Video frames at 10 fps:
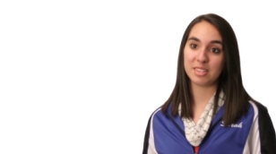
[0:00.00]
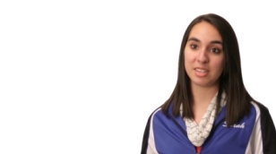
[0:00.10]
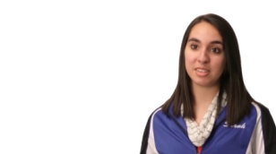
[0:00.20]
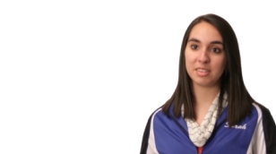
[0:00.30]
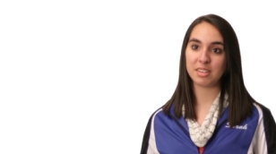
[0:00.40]

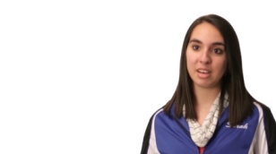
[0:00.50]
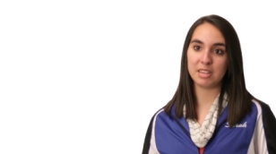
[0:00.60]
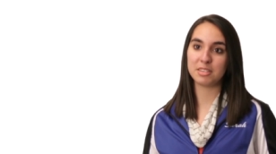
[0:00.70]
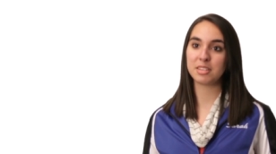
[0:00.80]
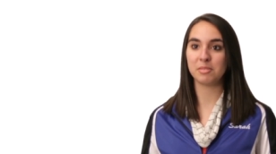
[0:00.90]
and
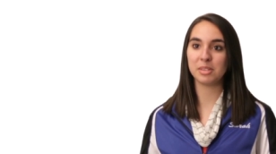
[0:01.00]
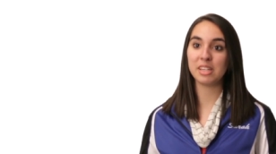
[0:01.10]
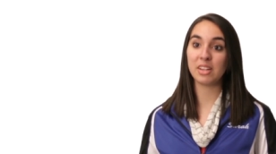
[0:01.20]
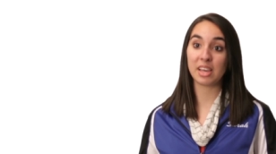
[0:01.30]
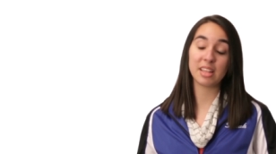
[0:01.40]
I just I
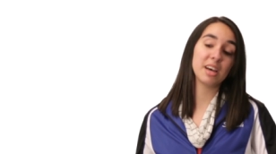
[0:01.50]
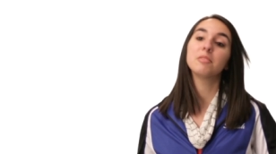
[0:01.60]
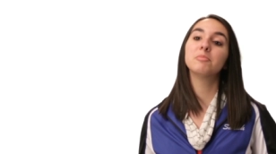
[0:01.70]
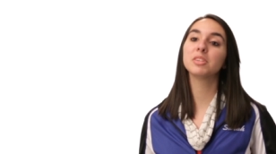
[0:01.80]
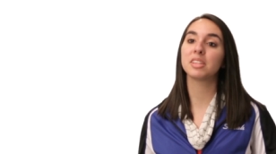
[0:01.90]
really like that,
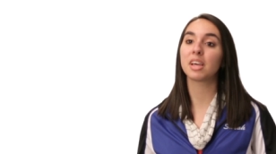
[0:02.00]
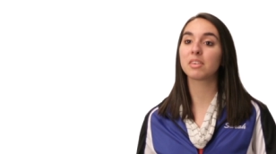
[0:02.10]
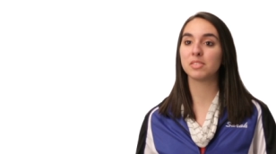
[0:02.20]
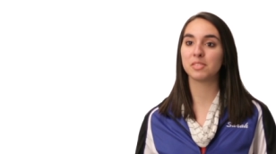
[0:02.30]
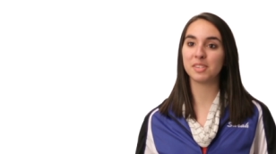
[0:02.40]
and I'm really
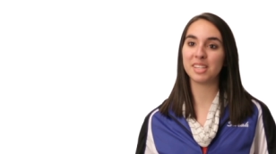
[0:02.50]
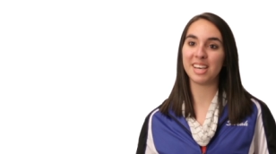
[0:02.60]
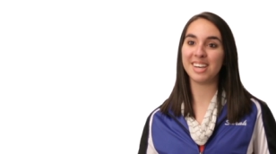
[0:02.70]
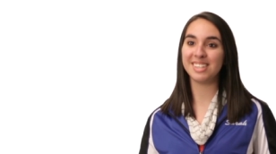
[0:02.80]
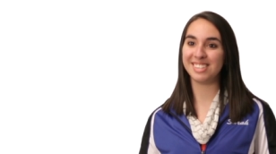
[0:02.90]
thankful for
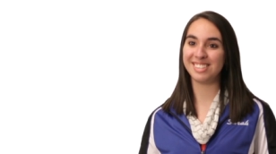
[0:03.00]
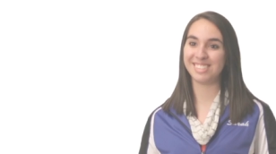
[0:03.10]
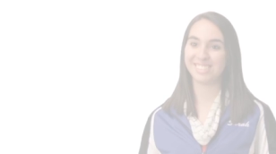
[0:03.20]
that.